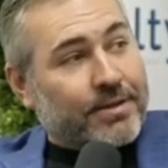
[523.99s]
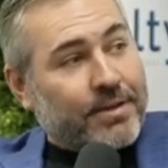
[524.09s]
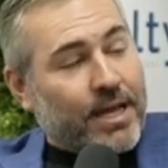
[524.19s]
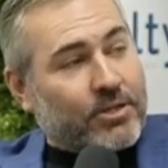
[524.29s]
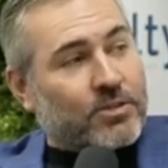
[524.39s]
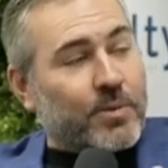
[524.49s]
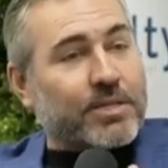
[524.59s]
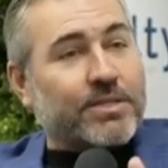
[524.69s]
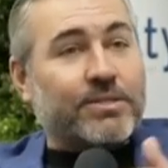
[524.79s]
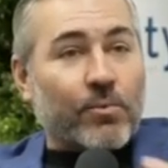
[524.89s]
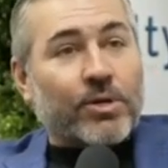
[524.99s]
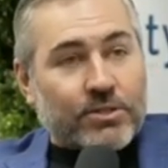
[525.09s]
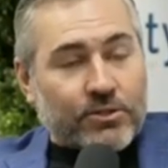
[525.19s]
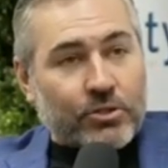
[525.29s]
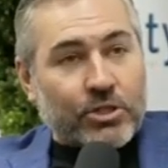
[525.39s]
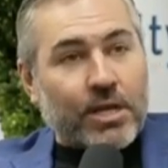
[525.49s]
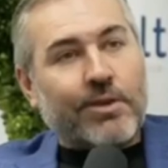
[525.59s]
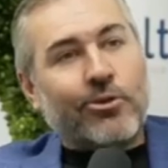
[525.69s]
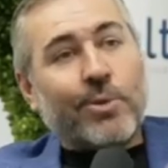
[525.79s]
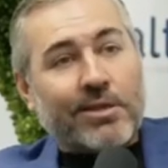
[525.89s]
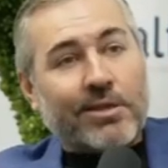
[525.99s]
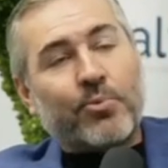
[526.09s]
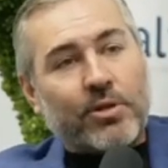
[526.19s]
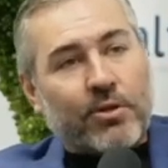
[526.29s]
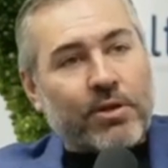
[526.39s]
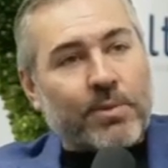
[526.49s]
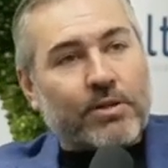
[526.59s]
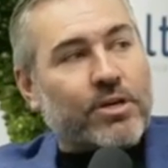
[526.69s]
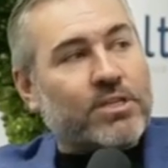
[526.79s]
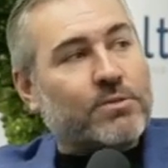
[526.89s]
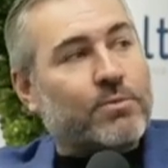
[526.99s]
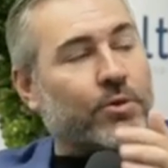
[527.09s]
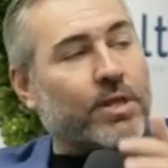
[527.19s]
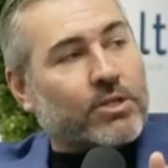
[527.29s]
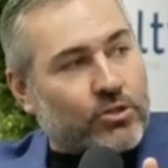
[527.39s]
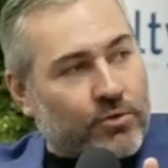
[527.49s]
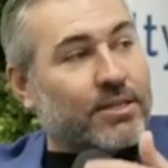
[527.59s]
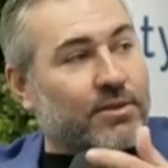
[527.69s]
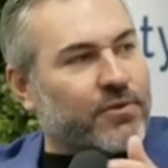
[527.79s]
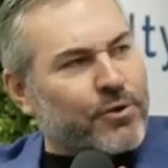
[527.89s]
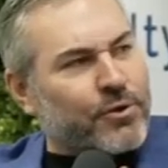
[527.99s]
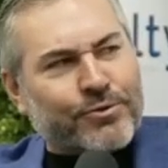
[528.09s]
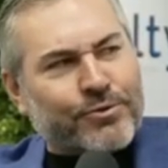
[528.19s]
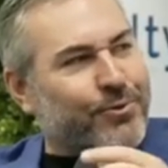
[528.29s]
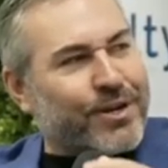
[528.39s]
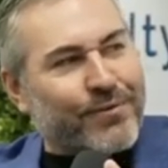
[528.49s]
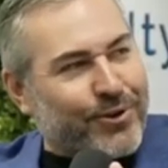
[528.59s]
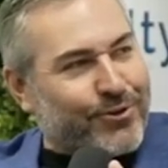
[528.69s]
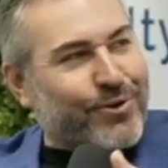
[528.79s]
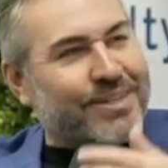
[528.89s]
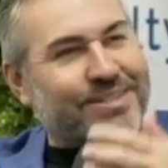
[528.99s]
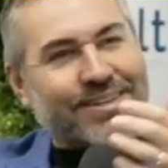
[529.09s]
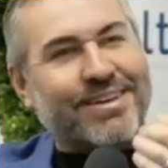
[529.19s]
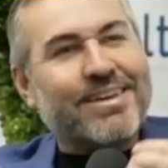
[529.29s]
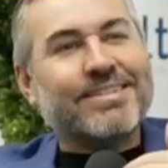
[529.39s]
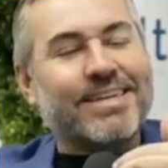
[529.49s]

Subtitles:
Mm-hmm. And just because someone is searching and you made them put in their email address before they could see the photos or whatever you're doing to